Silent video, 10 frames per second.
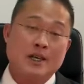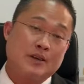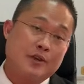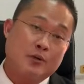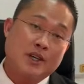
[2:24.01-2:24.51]

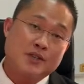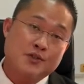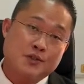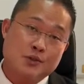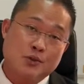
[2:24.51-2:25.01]
if he
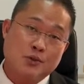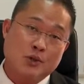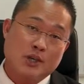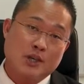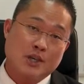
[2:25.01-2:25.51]
wants
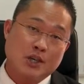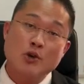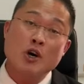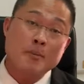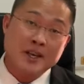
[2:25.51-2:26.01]
to
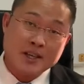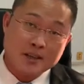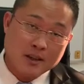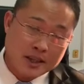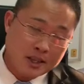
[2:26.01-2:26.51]
go on
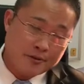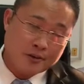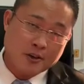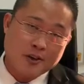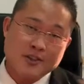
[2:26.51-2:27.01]
medical
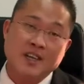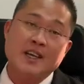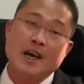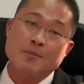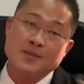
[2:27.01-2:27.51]
leave or
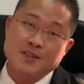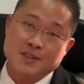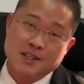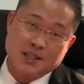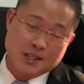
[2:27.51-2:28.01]
take
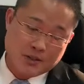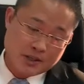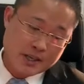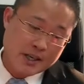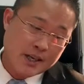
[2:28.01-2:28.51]
MC,
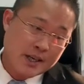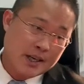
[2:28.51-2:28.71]
okay?